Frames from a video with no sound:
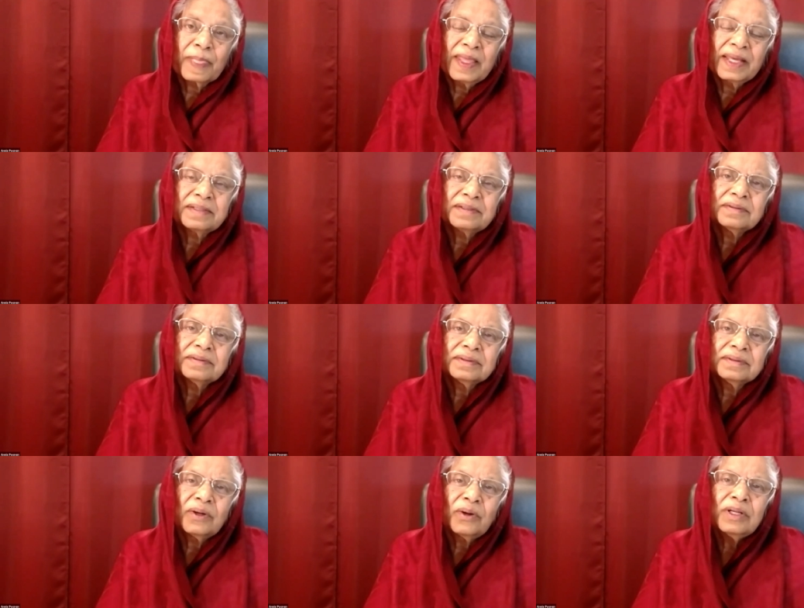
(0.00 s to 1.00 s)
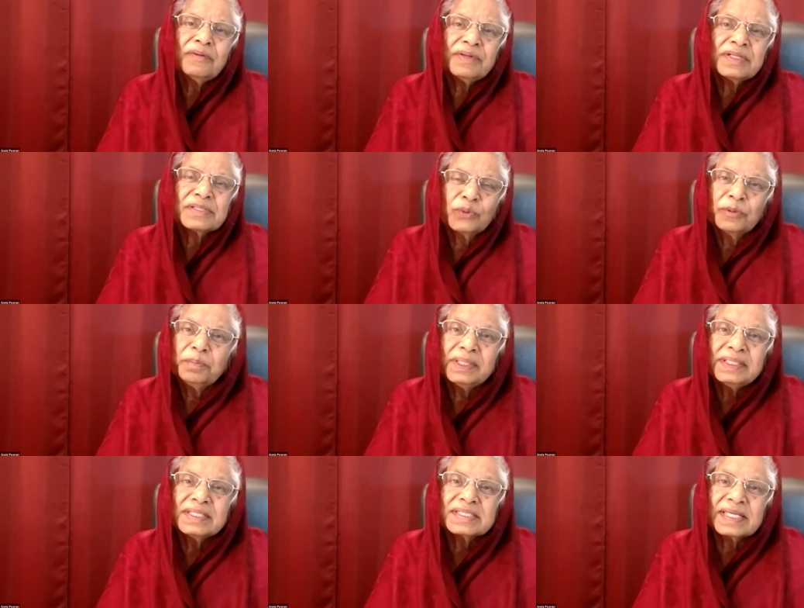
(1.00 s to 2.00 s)
that all of us won't
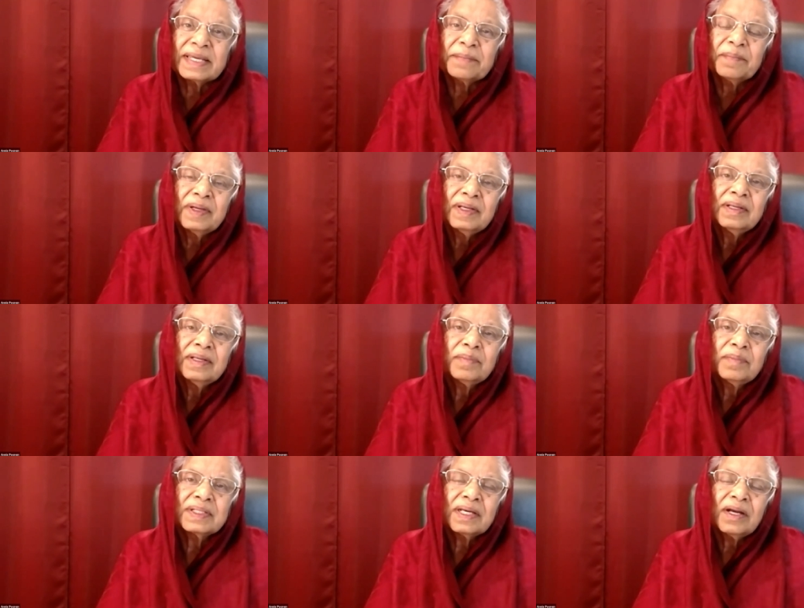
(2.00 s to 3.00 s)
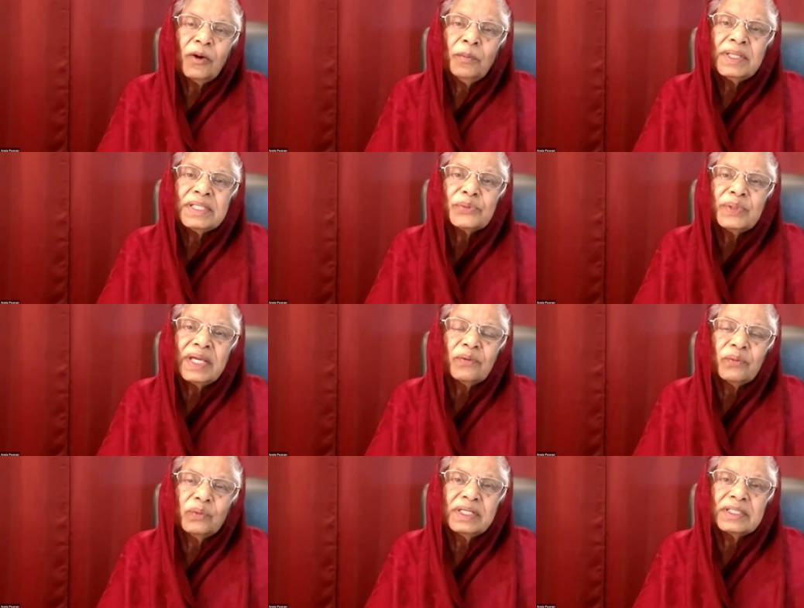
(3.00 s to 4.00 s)
be the same, but how much we
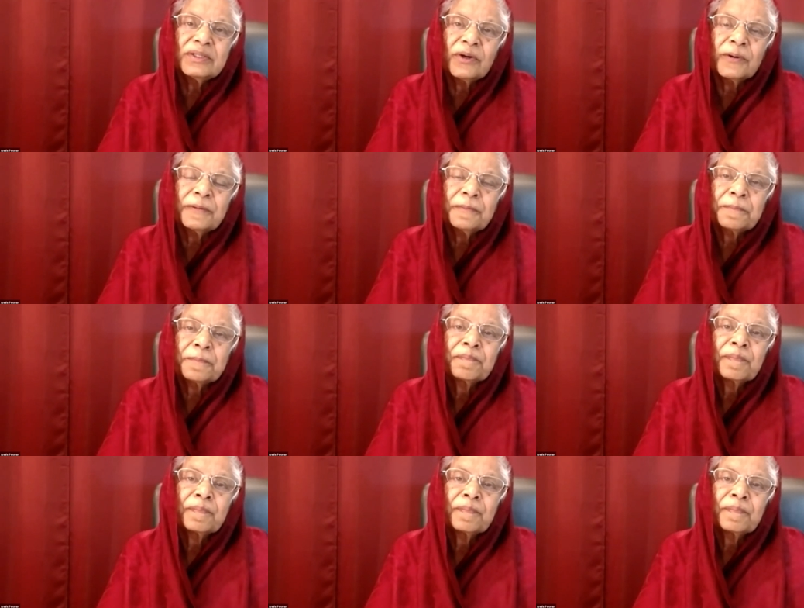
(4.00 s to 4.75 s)
have worked on,